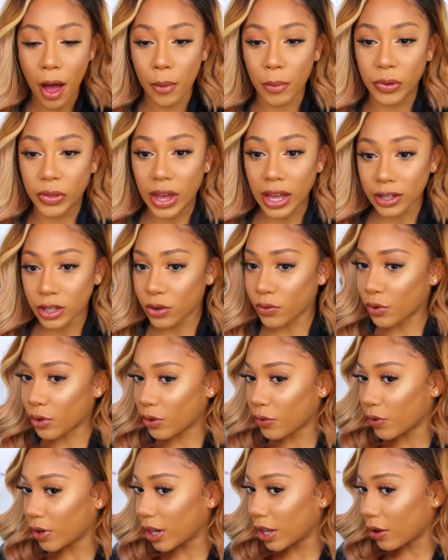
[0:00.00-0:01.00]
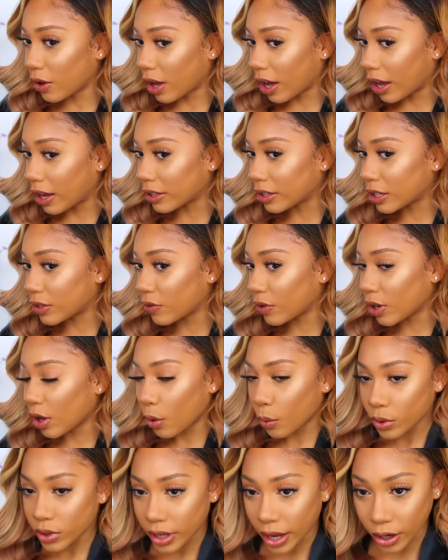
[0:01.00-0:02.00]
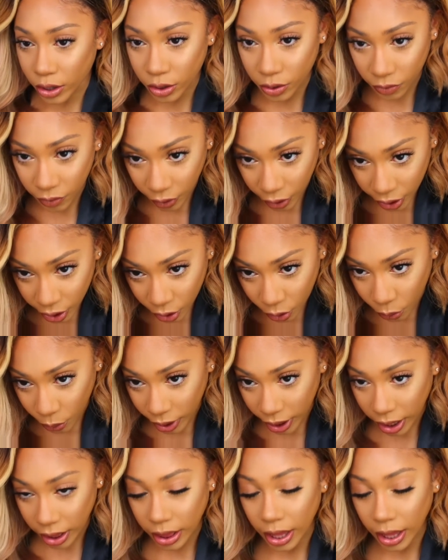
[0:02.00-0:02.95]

But that's it for the video, guys. This video was actually very quick.